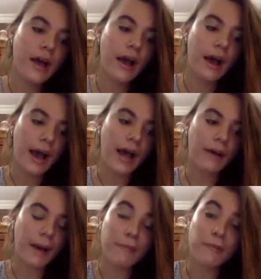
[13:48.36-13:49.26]

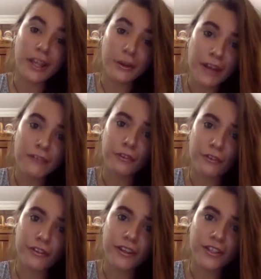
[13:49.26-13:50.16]
I'm really grateful
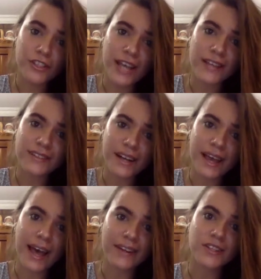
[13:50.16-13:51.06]
for the chance that I had